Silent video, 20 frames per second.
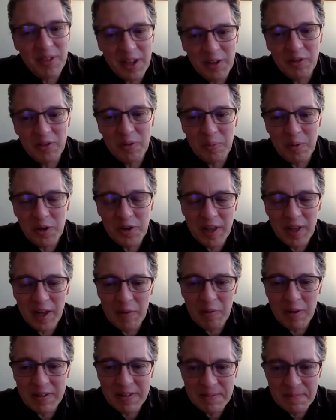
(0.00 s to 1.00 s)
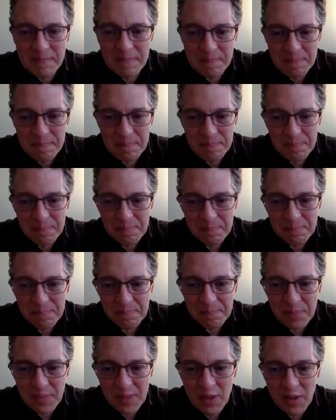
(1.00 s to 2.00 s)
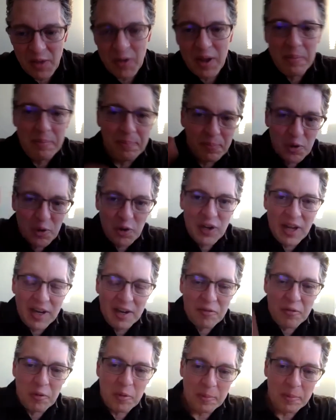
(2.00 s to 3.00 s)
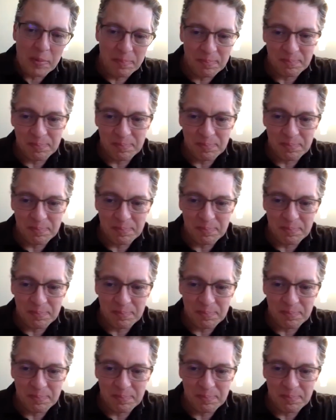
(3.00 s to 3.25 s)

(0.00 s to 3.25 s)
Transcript: Thank you so much. Likewise. Okay. Good night, everyone.